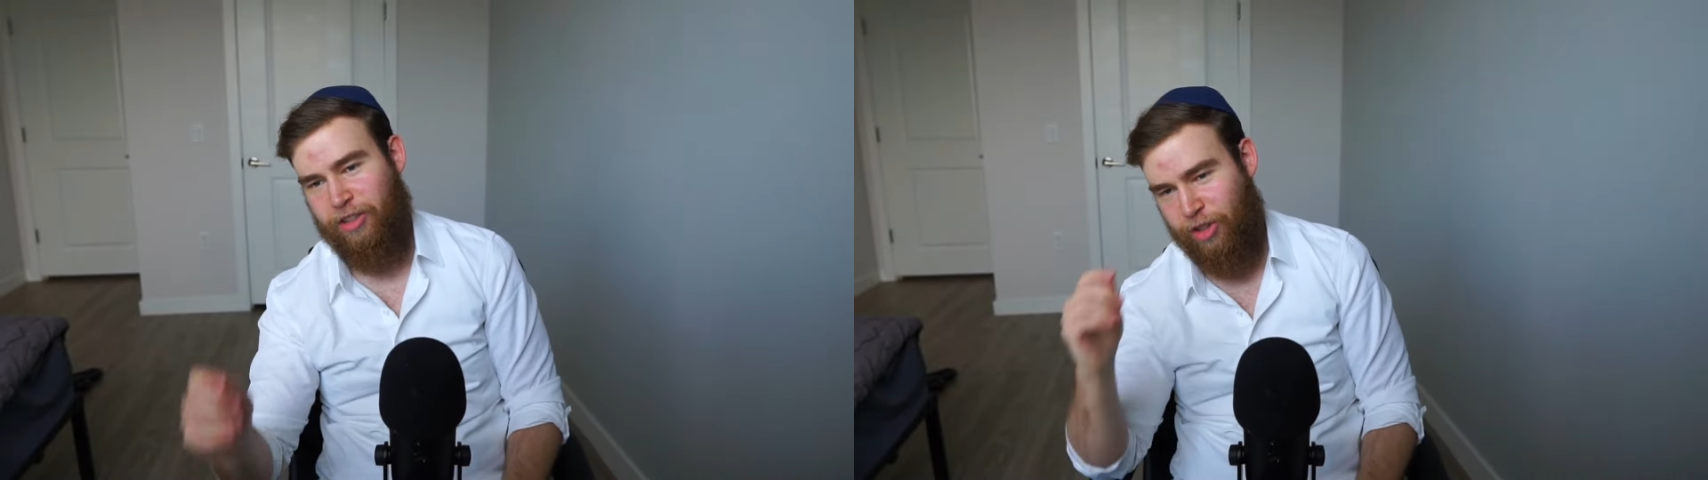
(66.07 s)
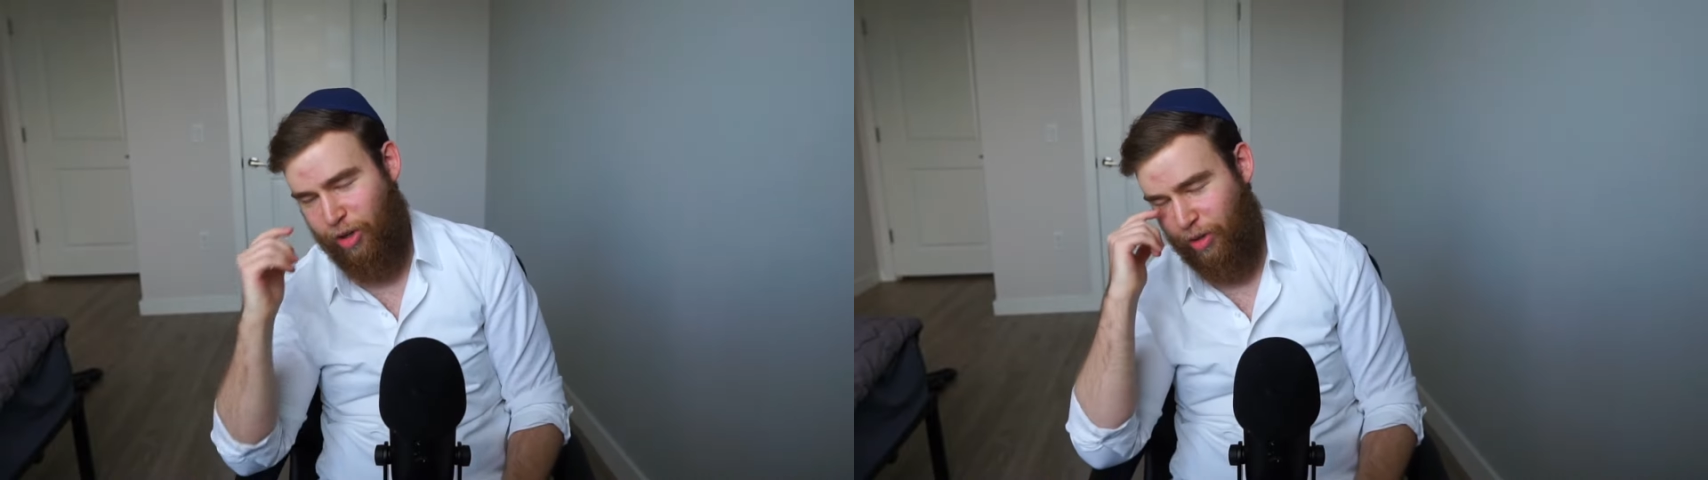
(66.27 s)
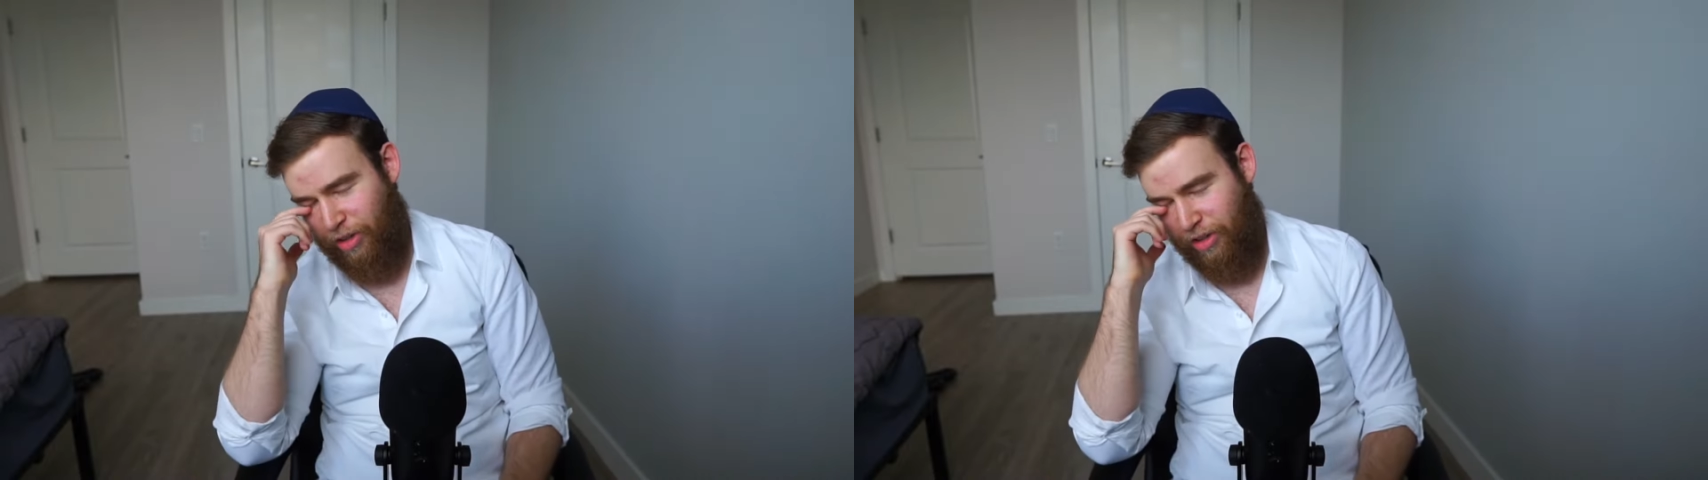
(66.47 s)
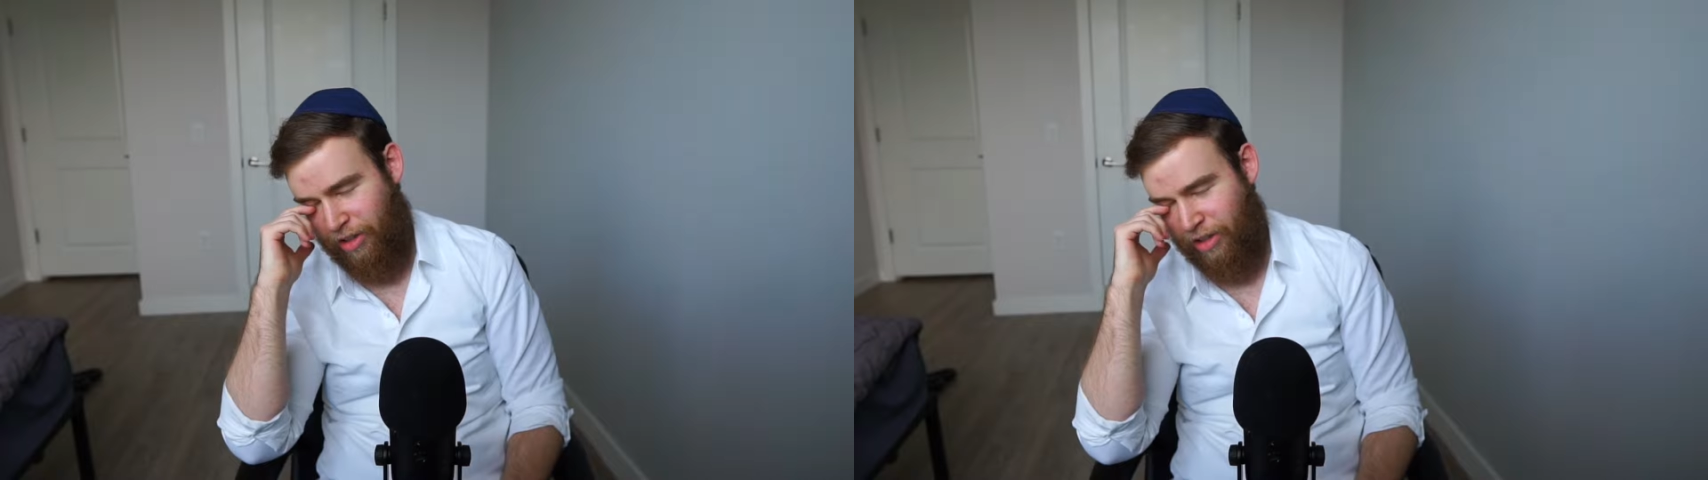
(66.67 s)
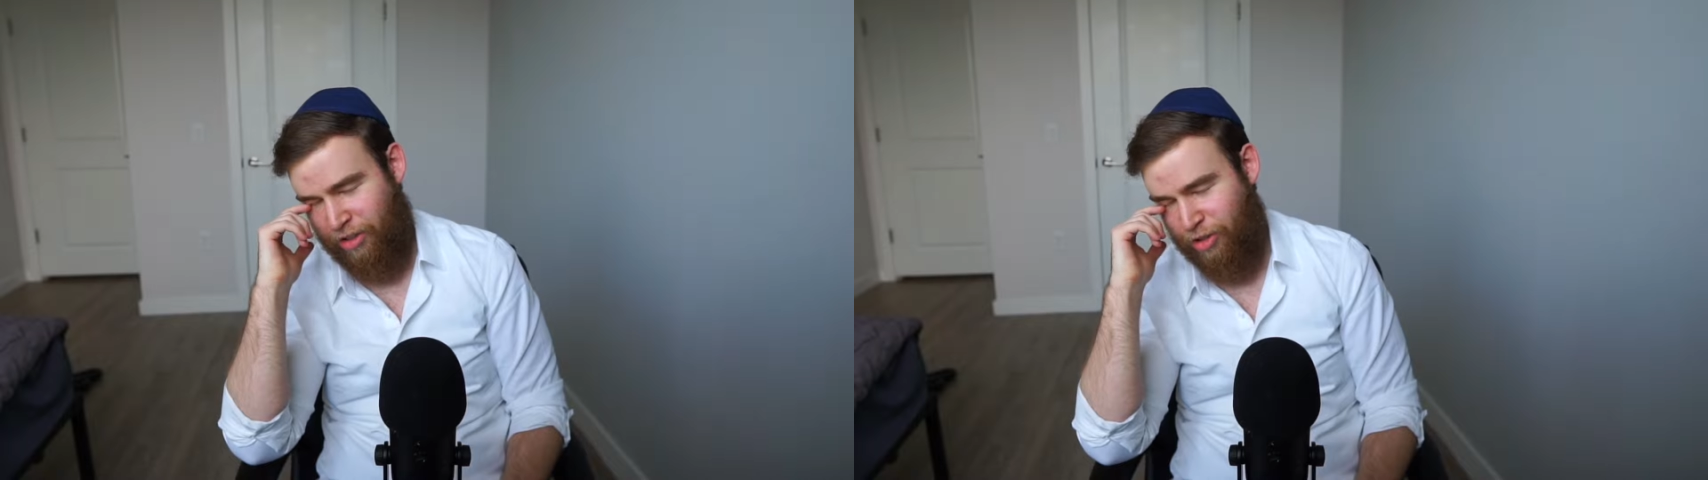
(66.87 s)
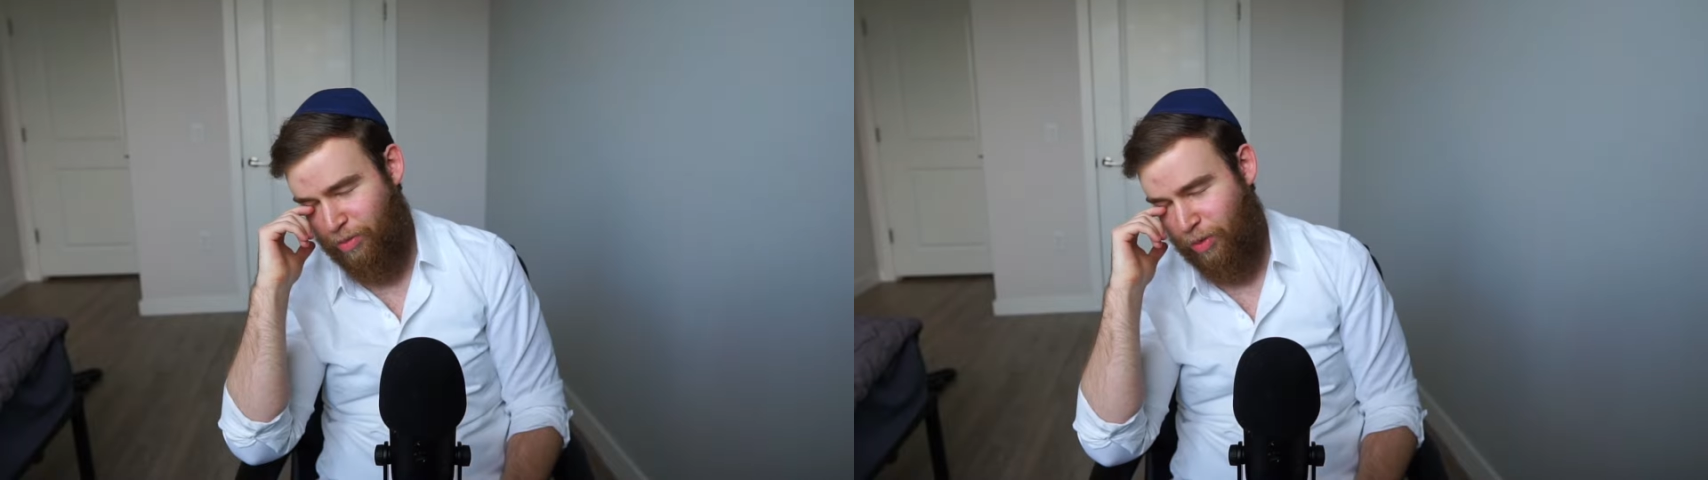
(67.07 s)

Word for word: It's called uh, Jew